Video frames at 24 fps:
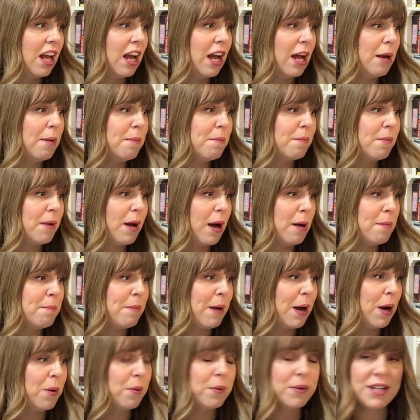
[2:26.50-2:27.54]

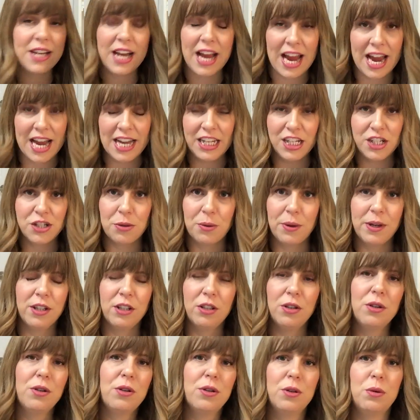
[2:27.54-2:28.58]
Annie
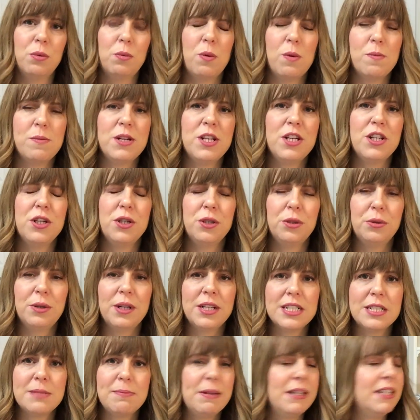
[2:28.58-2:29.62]
Doyle, the woman who
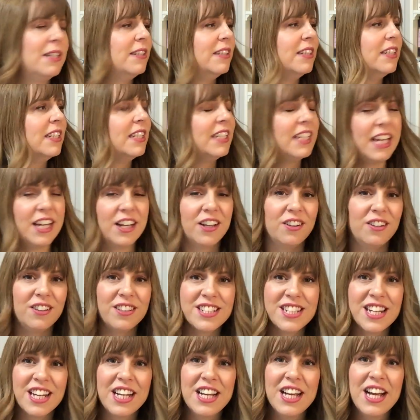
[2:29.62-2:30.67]
has been
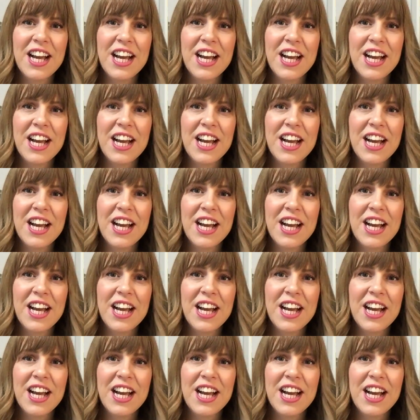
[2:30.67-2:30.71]
killed.